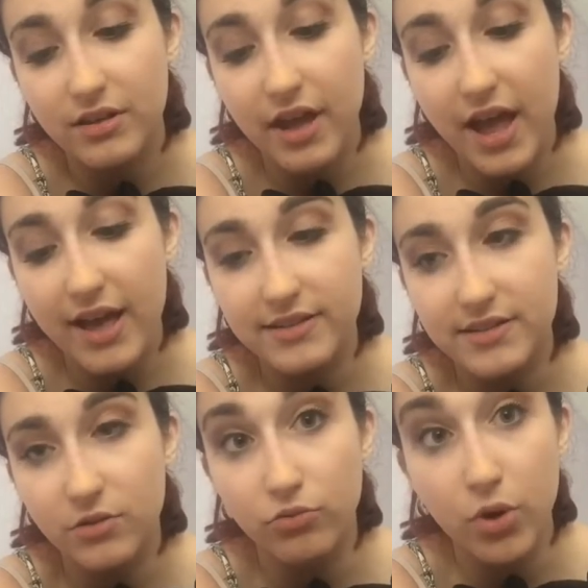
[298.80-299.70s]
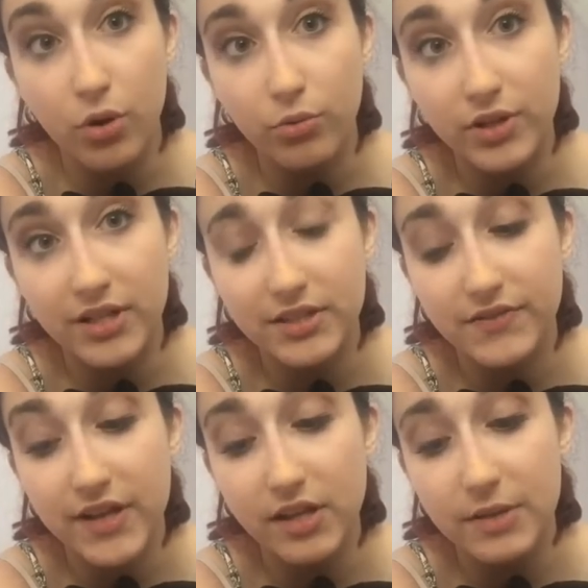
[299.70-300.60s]
has grown and
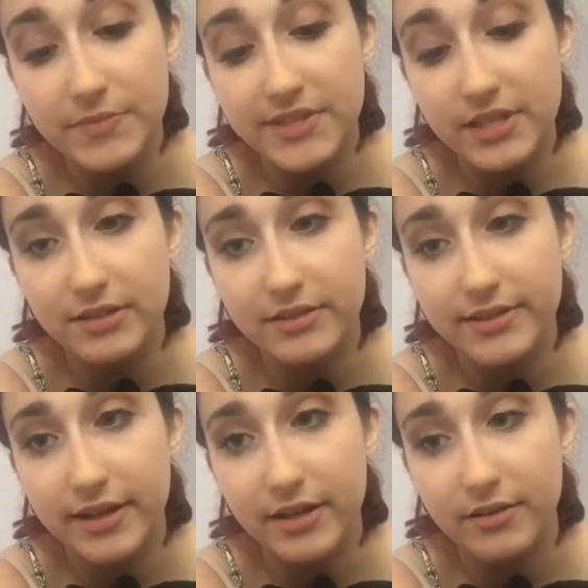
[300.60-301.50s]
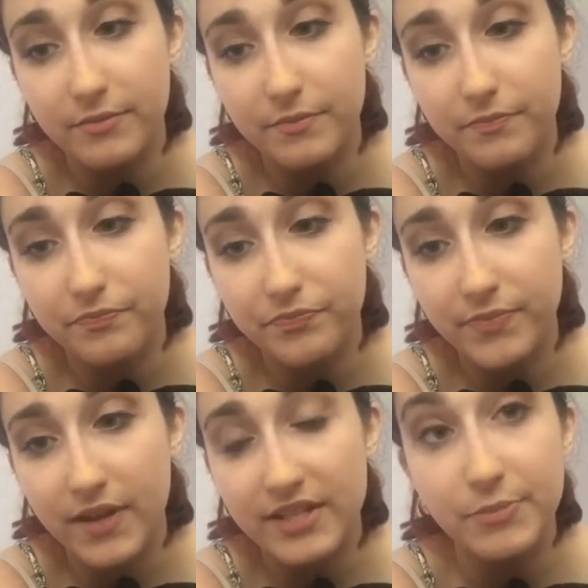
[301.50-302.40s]
developed and
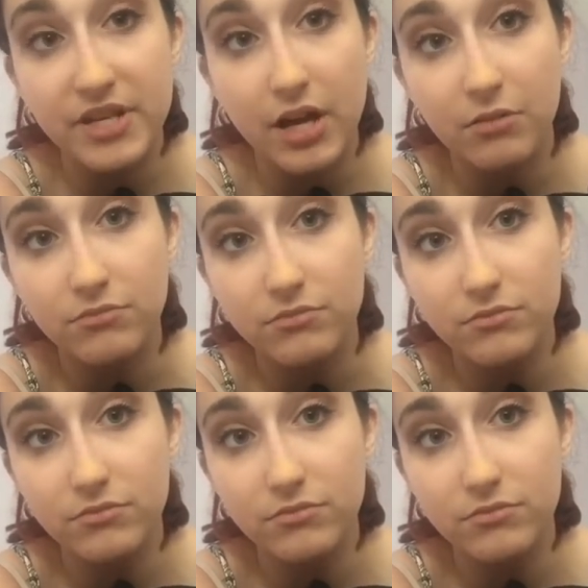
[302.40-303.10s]
has become